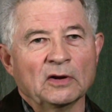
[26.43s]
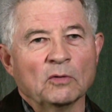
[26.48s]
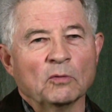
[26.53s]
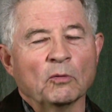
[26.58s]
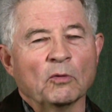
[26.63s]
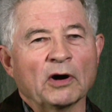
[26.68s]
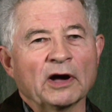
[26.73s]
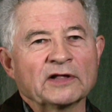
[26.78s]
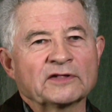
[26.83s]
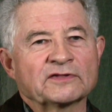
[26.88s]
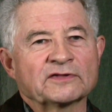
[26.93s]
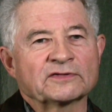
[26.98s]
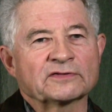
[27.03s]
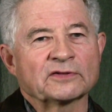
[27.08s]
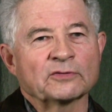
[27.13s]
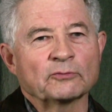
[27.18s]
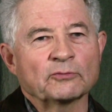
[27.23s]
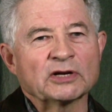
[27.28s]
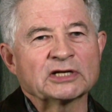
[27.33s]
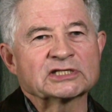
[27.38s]
Why is it
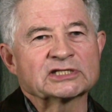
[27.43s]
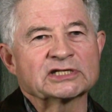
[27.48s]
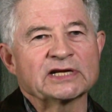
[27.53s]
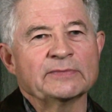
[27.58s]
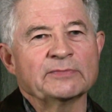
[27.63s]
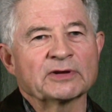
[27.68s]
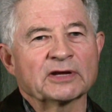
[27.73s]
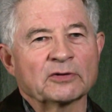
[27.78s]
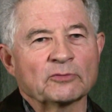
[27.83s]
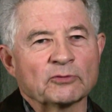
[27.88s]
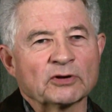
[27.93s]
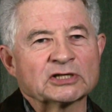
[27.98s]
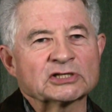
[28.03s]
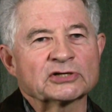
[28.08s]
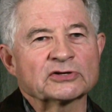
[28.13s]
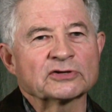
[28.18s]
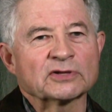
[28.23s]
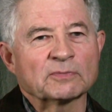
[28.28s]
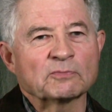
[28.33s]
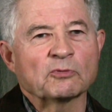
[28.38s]
the rich seem to get
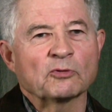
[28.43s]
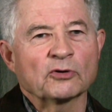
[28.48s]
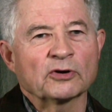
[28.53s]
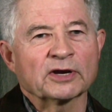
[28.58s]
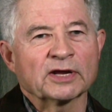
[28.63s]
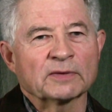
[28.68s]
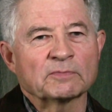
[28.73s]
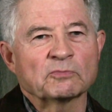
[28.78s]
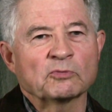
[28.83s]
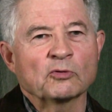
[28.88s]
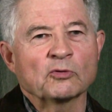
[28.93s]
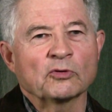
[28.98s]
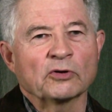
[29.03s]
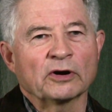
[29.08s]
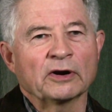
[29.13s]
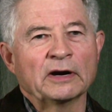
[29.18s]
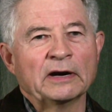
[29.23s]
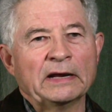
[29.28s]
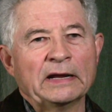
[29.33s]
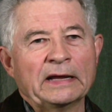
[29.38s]
richer and the poor get
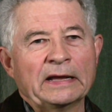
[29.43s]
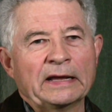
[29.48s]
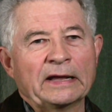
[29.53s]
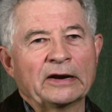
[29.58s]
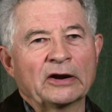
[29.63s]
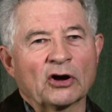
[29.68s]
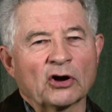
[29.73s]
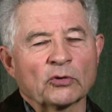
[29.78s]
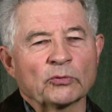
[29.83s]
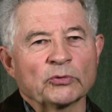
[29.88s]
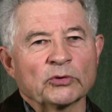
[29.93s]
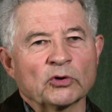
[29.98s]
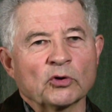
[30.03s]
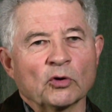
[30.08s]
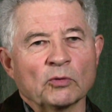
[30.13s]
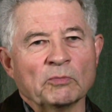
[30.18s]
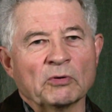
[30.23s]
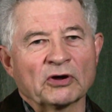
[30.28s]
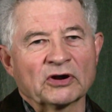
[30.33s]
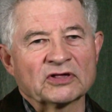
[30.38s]
poorer? And how do we
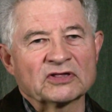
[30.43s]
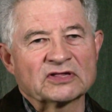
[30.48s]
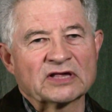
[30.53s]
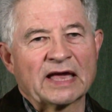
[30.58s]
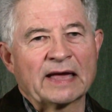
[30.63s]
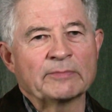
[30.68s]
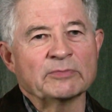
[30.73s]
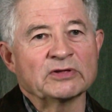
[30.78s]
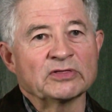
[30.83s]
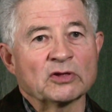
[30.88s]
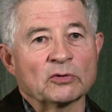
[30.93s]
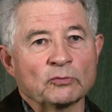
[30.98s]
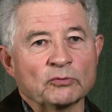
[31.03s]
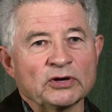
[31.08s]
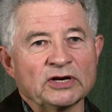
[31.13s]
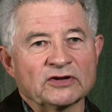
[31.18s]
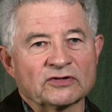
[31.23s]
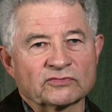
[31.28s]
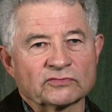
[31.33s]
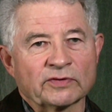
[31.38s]
go about examining the
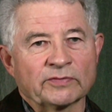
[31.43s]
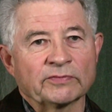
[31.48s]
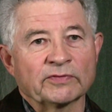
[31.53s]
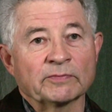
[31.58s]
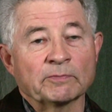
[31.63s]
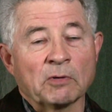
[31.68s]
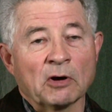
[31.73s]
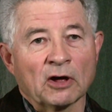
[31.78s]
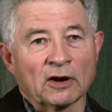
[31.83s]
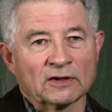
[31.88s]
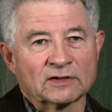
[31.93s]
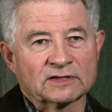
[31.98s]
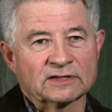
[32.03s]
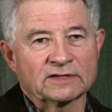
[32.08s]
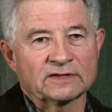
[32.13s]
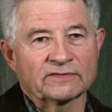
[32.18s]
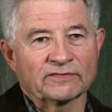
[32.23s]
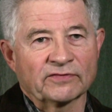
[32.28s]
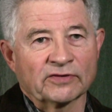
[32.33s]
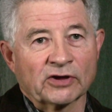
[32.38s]
redistributive
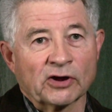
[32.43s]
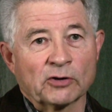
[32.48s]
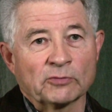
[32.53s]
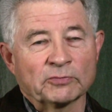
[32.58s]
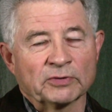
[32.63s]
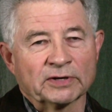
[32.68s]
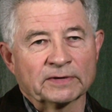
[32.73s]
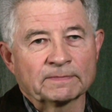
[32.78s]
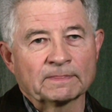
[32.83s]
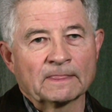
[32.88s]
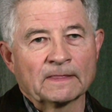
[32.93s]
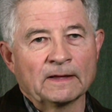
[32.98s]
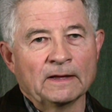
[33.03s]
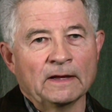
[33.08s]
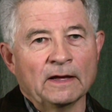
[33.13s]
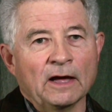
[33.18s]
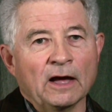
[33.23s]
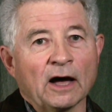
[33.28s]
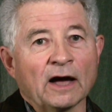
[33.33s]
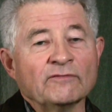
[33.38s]
policies of the government?
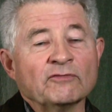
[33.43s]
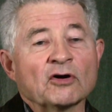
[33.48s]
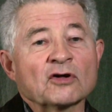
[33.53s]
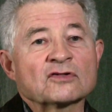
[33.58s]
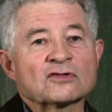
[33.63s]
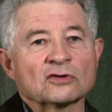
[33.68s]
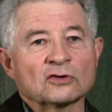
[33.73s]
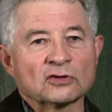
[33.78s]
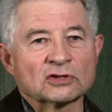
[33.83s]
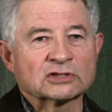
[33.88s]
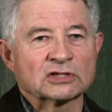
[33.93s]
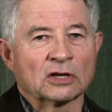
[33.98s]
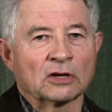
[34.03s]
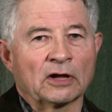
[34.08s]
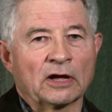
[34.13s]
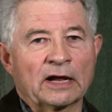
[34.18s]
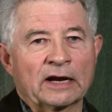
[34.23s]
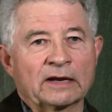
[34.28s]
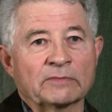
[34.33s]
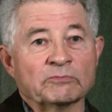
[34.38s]
I've also looked a
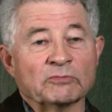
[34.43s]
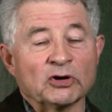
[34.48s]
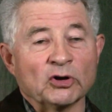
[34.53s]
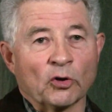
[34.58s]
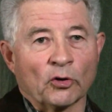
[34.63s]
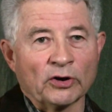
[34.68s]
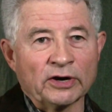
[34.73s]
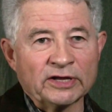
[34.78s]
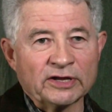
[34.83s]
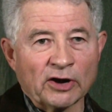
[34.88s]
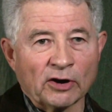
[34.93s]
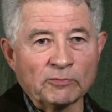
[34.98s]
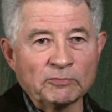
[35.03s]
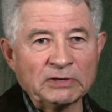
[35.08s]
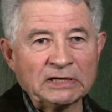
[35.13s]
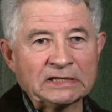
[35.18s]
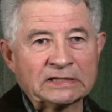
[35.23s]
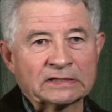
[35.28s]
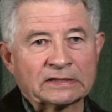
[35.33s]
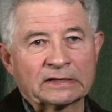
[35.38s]
lot at minority
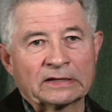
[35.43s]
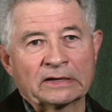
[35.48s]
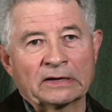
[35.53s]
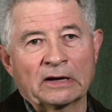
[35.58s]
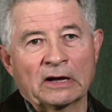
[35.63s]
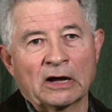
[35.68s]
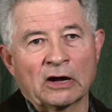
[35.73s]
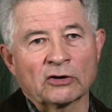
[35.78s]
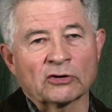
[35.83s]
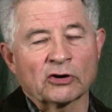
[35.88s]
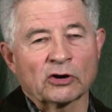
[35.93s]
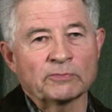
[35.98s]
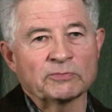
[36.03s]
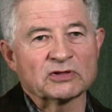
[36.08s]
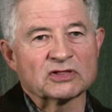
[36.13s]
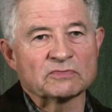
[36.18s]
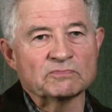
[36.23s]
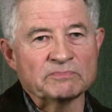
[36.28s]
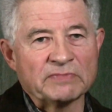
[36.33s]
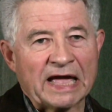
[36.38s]
government, uh, how
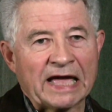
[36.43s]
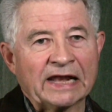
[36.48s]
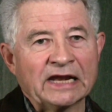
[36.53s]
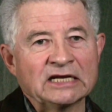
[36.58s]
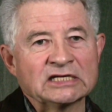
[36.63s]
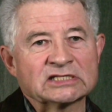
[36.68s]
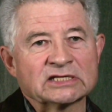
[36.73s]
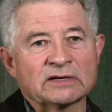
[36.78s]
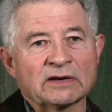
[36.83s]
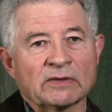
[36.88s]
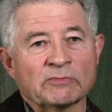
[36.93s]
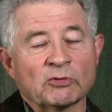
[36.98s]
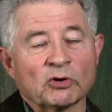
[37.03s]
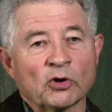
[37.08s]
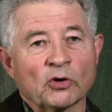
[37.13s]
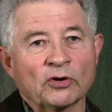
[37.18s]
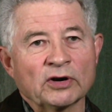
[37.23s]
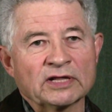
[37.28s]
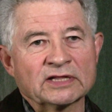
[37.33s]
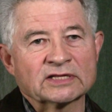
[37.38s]
governments manage in a
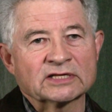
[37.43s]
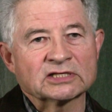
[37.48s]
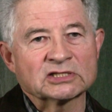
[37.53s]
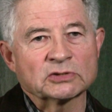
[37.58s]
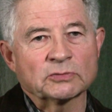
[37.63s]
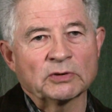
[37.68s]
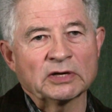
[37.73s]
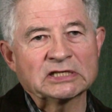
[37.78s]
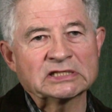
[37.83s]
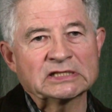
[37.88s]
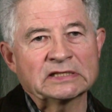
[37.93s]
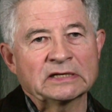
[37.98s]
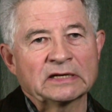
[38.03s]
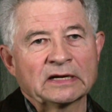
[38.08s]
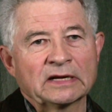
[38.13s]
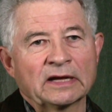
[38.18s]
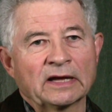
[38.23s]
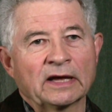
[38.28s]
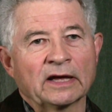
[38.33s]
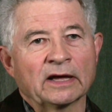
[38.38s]
minority situation,
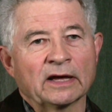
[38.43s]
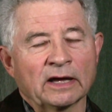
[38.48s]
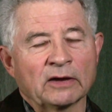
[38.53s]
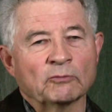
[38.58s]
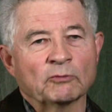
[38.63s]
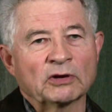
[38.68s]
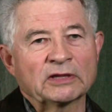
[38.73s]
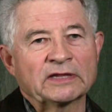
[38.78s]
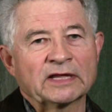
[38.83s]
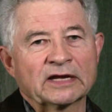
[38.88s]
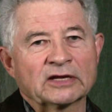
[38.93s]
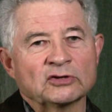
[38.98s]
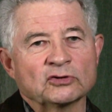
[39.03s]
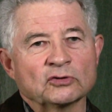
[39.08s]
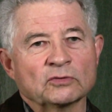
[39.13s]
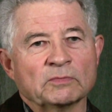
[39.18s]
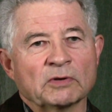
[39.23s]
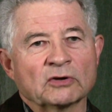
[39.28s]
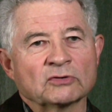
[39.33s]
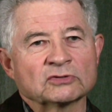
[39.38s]
uh, and what they can
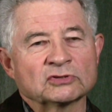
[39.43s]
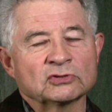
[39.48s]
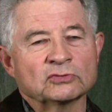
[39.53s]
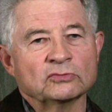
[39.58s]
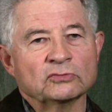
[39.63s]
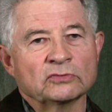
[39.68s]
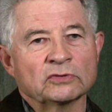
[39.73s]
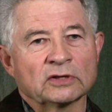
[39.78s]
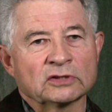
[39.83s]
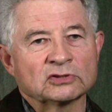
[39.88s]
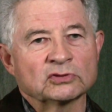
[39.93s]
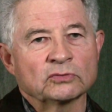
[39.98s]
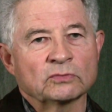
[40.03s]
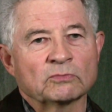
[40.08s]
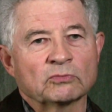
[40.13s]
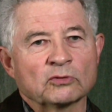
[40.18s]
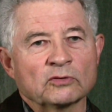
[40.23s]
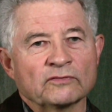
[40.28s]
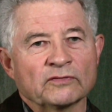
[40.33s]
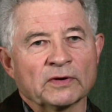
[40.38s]
do about to, uh, to
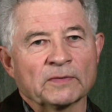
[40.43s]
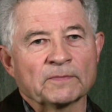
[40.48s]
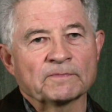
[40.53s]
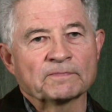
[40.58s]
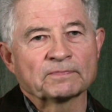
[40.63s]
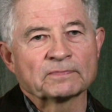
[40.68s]
improve it.